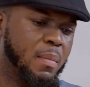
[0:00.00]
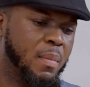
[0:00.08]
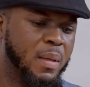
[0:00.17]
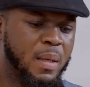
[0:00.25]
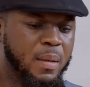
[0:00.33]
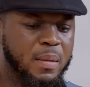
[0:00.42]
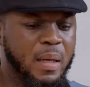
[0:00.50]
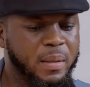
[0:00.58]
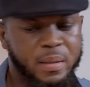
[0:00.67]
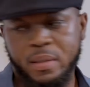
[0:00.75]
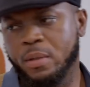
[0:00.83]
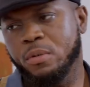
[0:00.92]
Madam,
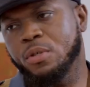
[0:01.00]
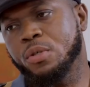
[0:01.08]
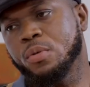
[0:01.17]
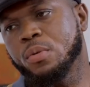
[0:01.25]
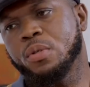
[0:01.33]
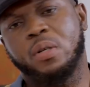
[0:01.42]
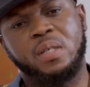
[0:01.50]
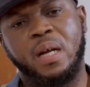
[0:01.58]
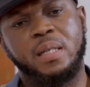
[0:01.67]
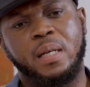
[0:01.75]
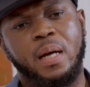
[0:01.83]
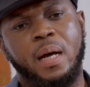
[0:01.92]
that's no rich do. Just
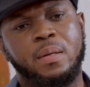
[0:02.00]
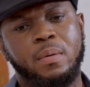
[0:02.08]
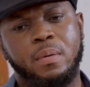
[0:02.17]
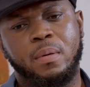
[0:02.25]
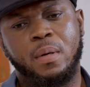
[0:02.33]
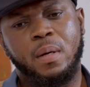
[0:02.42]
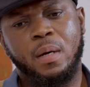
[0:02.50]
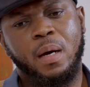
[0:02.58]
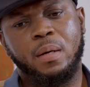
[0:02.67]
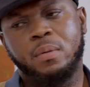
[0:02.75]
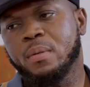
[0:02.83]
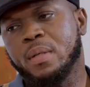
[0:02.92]
that I
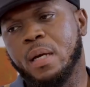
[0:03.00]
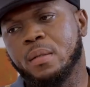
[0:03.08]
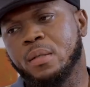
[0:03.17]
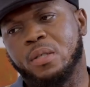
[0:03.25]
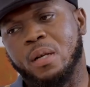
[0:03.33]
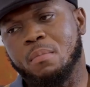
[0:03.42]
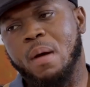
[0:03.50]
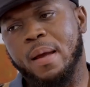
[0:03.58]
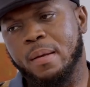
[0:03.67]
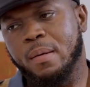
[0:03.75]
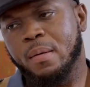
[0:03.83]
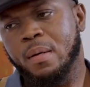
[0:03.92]
don't get
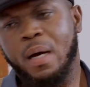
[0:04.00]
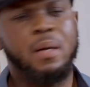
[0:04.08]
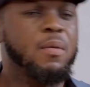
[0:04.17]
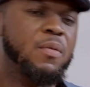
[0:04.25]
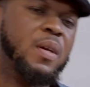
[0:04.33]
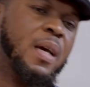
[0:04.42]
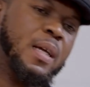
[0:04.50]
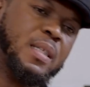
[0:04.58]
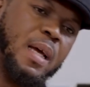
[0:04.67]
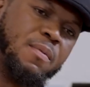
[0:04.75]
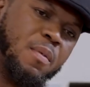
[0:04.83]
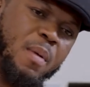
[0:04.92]
Shingbine. I don't get
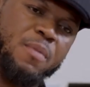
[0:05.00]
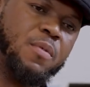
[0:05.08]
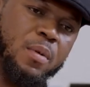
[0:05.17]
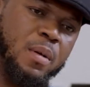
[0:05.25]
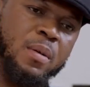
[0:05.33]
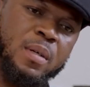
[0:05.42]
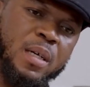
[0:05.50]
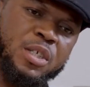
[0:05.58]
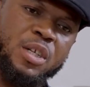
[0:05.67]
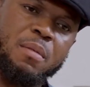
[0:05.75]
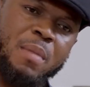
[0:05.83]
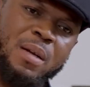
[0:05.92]
time for my phone. I'll get
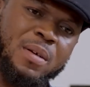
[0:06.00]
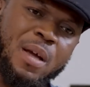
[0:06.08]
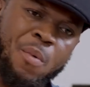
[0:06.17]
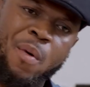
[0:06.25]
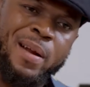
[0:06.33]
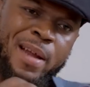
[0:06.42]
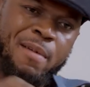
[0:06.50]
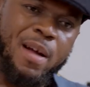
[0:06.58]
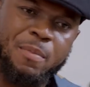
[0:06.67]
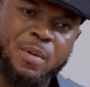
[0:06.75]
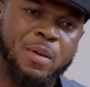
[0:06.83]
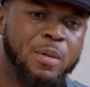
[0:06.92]
Shingbine. I'll get one
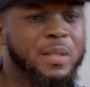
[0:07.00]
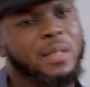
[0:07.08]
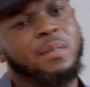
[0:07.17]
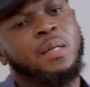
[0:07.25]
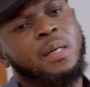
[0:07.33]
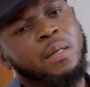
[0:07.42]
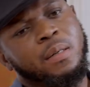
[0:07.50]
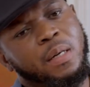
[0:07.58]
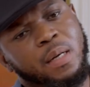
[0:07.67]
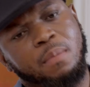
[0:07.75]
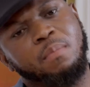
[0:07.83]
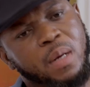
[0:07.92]
error. I don't
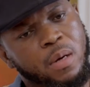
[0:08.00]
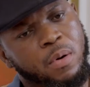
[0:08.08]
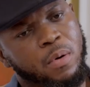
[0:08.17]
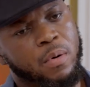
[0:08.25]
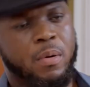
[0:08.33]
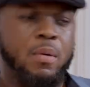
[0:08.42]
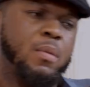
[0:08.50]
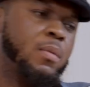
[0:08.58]
make a call.